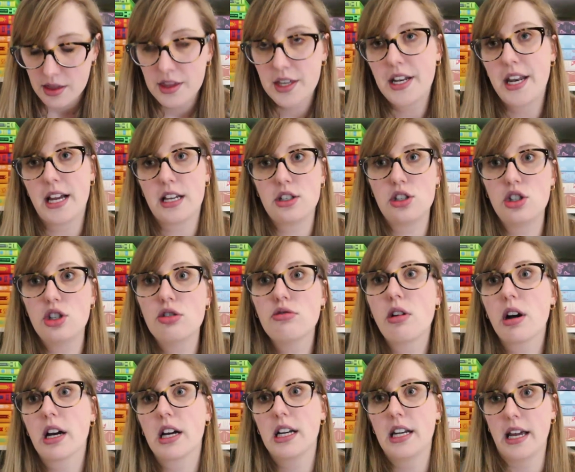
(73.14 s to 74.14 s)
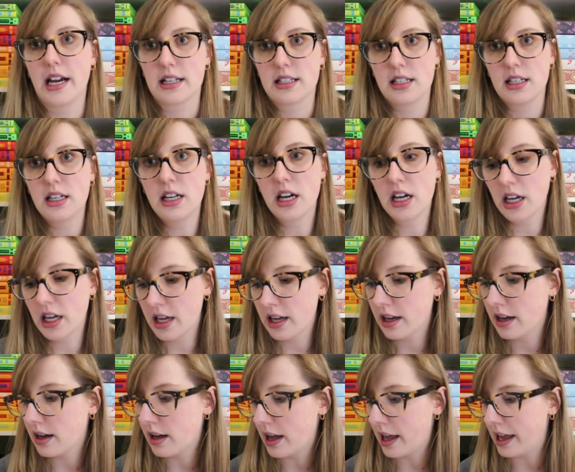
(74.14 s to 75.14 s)
The next two are connected,
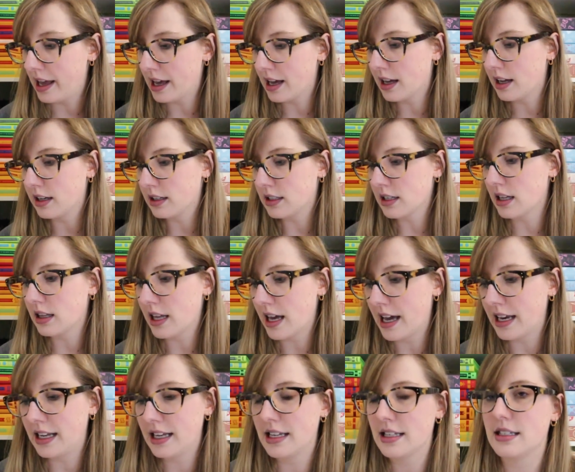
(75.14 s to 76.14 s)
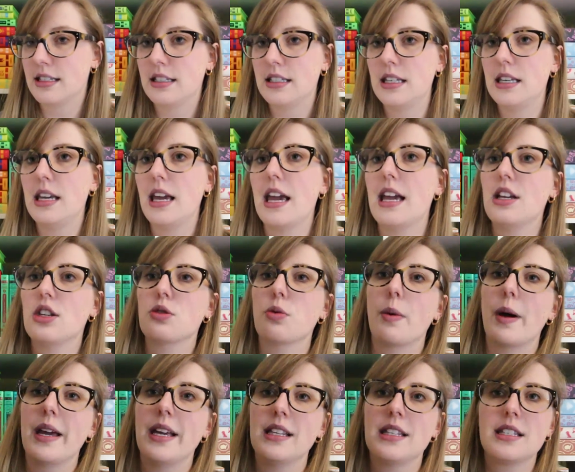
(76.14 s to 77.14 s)
and that is T.H.
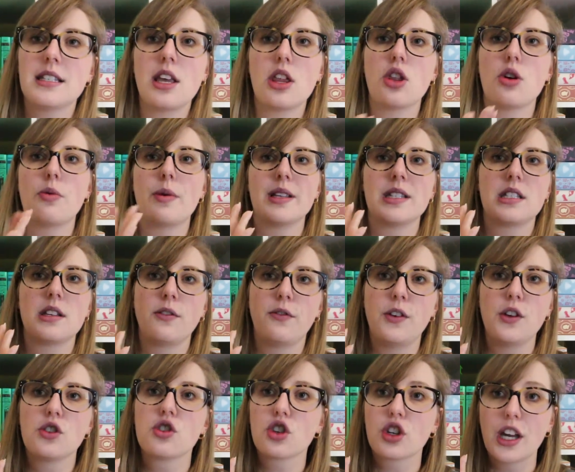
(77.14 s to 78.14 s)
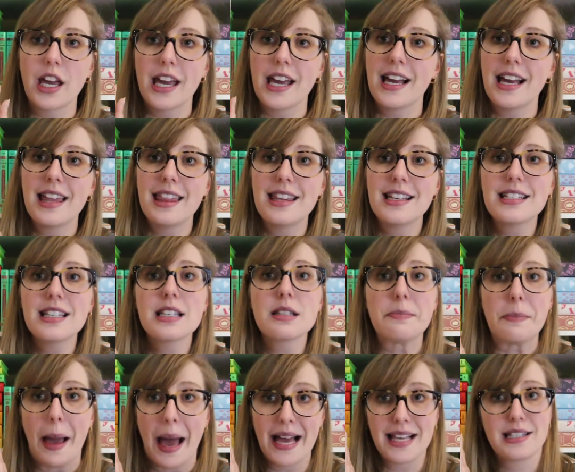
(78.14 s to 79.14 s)
White's The Once and Future King. This is
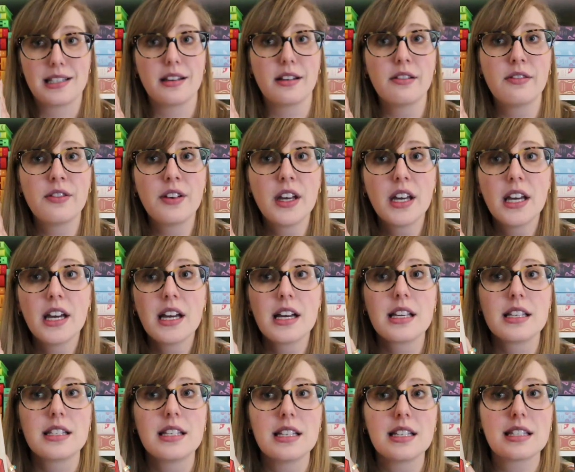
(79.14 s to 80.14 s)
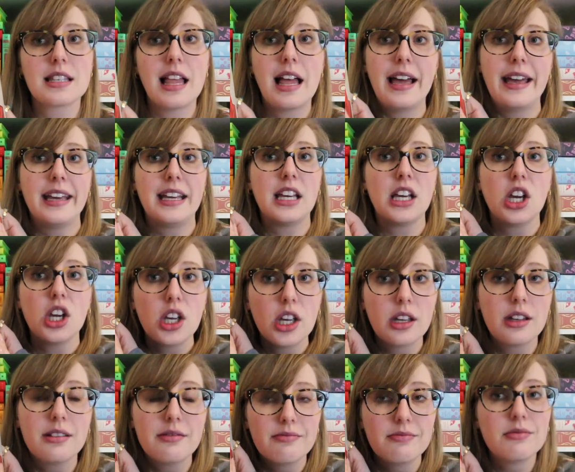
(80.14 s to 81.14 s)
massive. This is, like,
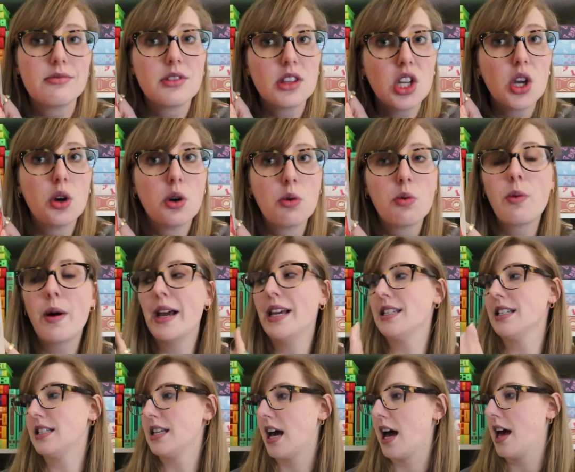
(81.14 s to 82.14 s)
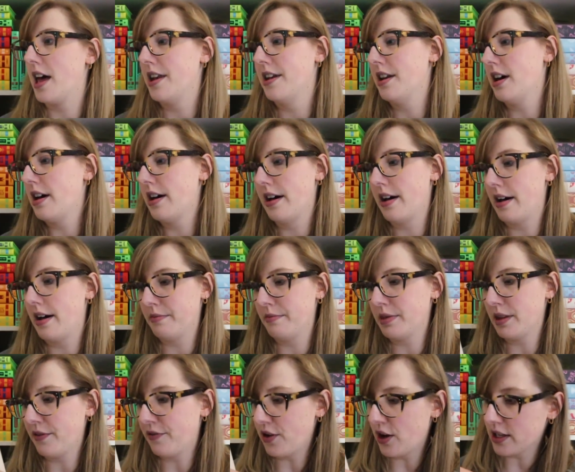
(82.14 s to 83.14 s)
weighs a ton.
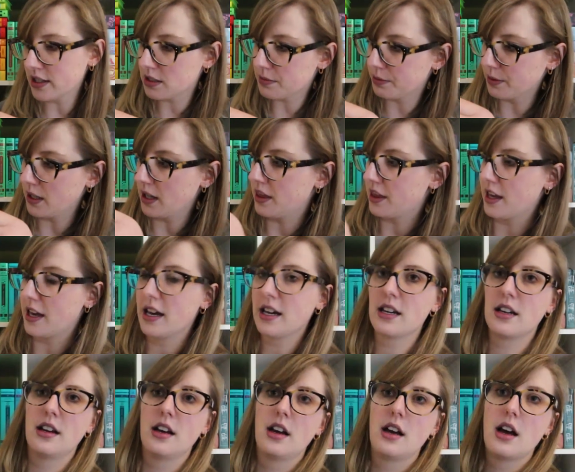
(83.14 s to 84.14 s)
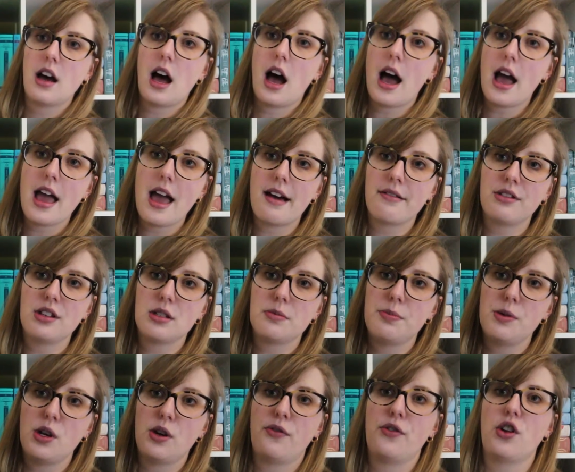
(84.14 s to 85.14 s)
The font's pretty thick. I have this
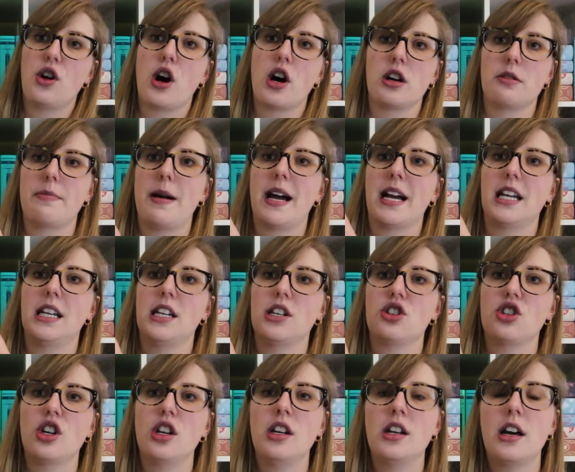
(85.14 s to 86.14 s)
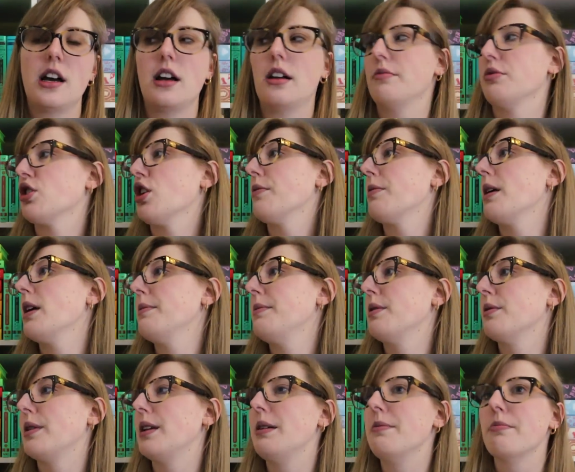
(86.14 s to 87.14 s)
beautiful hardback edition, so I'll
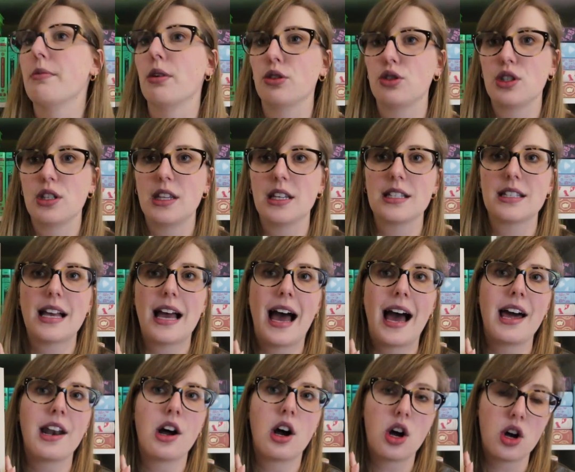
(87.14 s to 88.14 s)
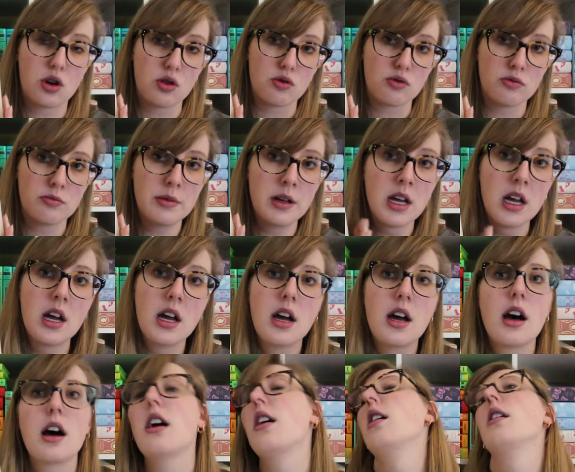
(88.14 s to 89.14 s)
probably be reading most of this at home.
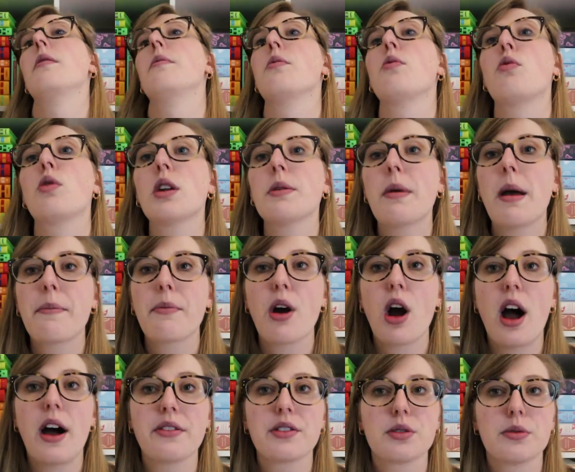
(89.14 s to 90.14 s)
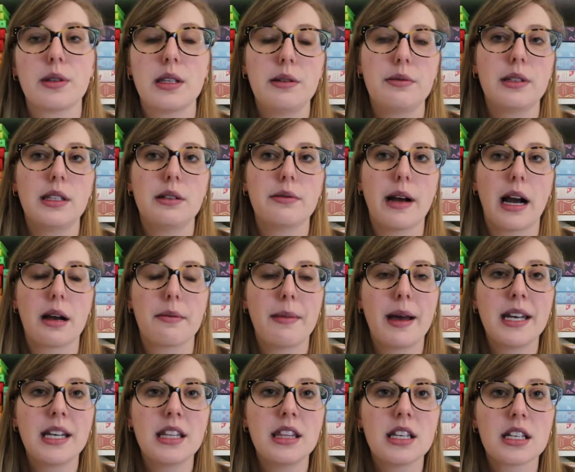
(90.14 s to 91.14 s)
One of my profs really, really
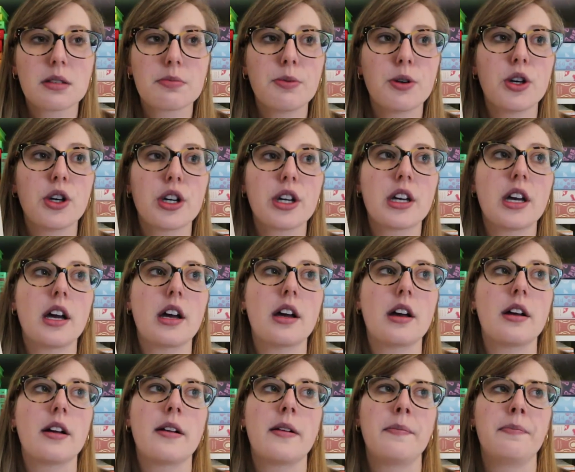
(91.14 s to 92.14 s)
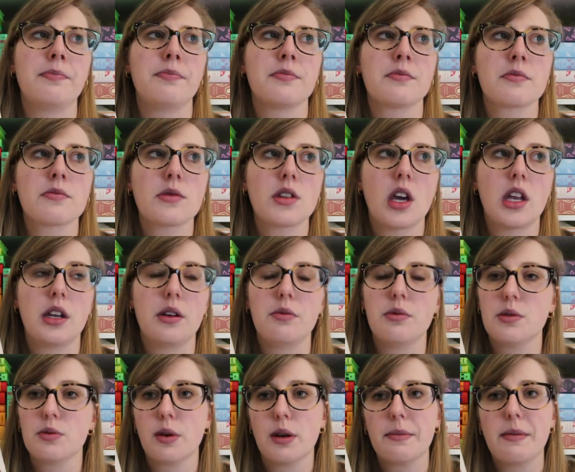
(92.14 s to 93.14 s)
recommended this book, and it
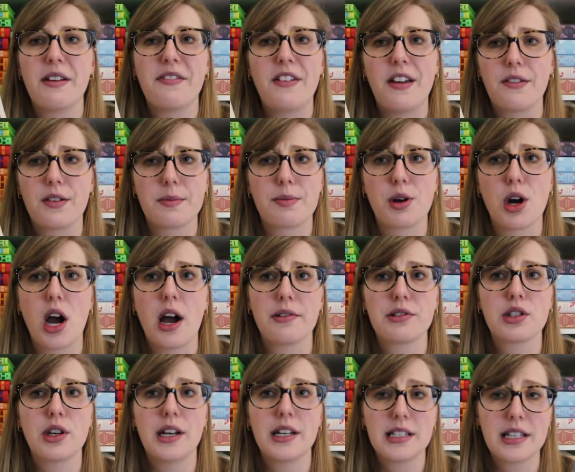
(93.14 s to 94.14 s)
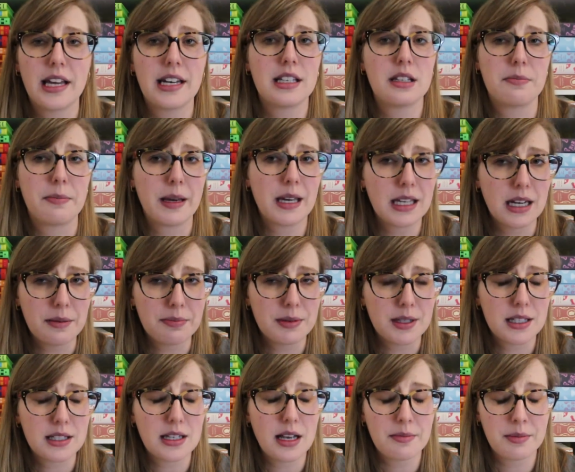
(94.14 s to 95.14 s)
was one of my favorite profs, so I decided to pick it up
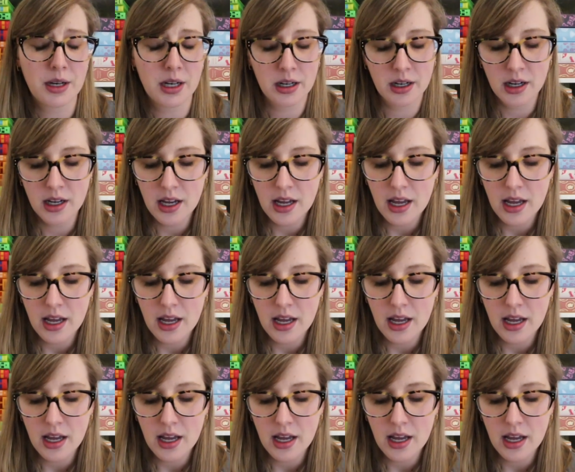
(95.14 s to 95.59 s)
this summer.